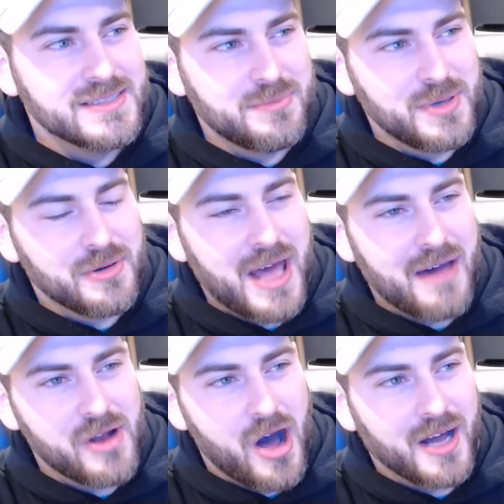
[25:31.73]
to be able to
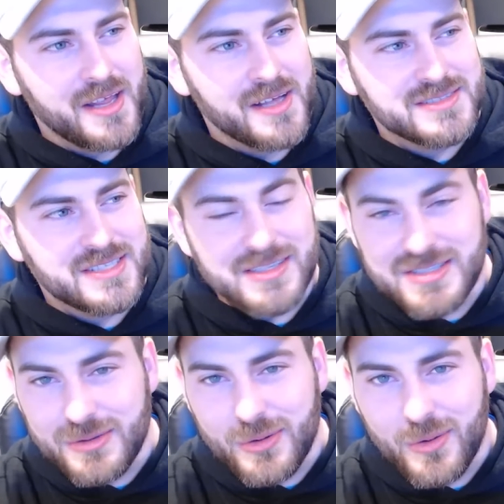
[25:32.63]
have an audience to
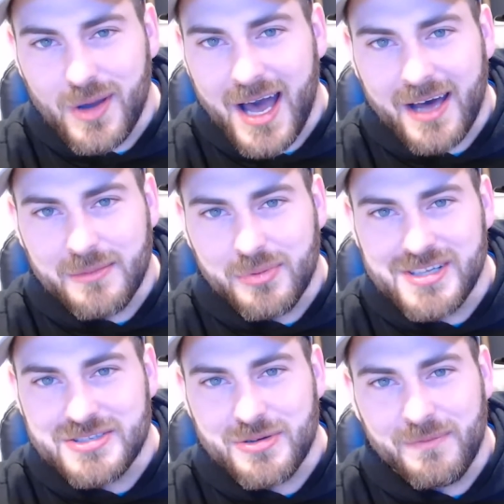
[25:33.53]
do how to
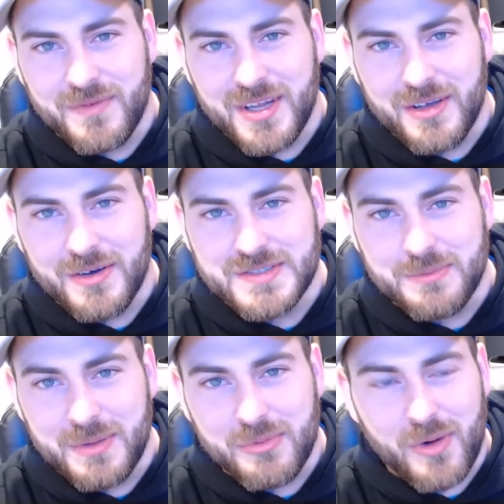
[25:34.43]
breed shrimp videos
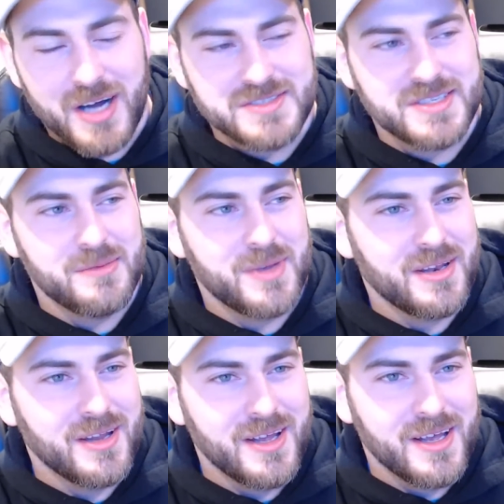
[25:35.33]
and people watch them, and